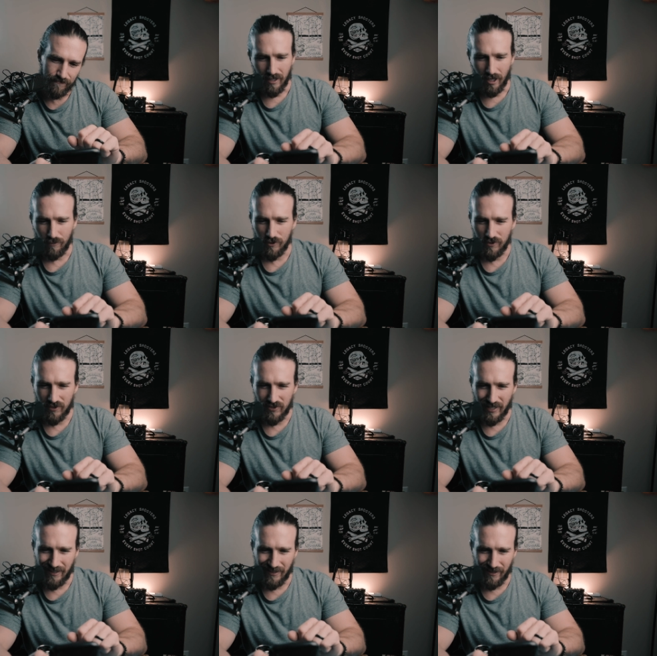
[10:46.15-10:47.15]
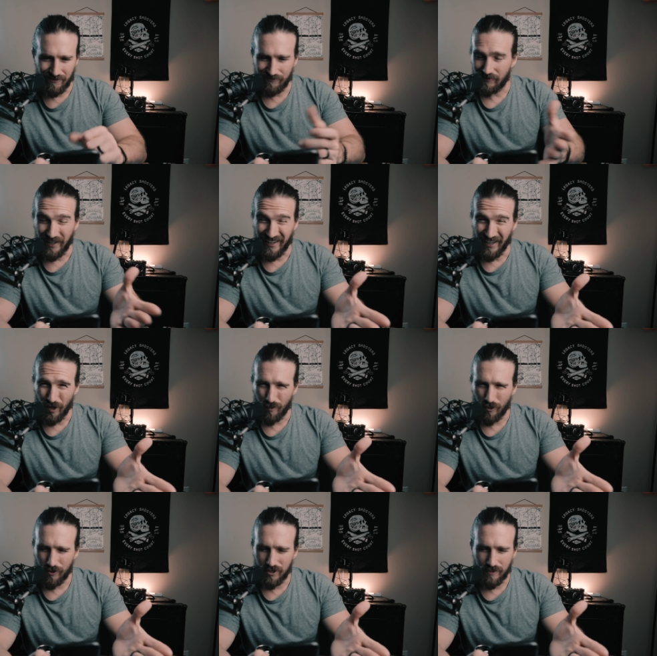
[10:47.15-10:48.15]
Almost looks like they're in an
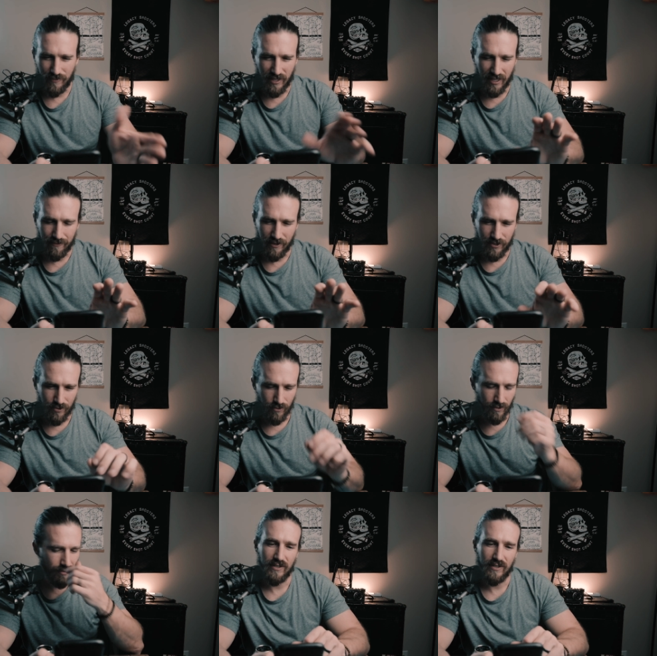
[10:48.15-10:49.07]
airport or something, I'm not sure.